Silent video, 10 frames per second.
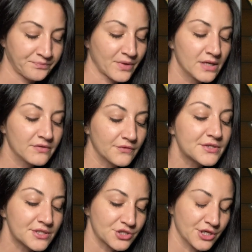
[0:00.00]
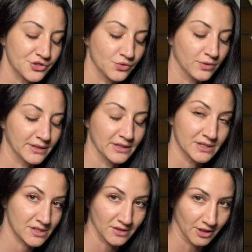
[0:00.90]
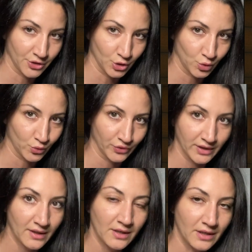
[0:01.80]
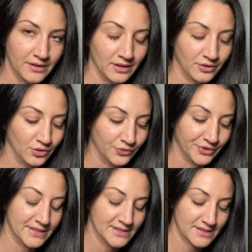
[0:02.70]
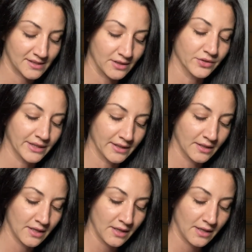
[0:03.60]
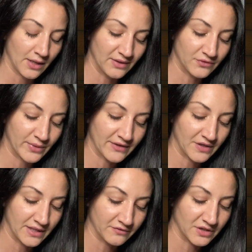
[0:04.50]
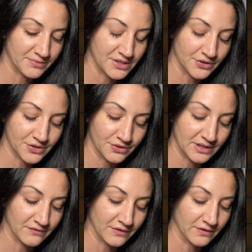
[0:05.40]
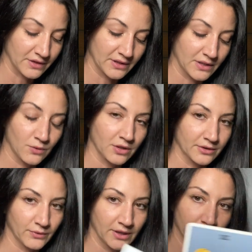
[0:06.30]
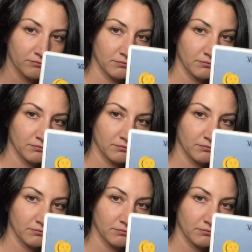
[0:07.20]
Even if it's the change you wanted, it's still unknown. And the unknown is scary. However, we have the Eight of Cups here, so you're definitely feeling like walking away.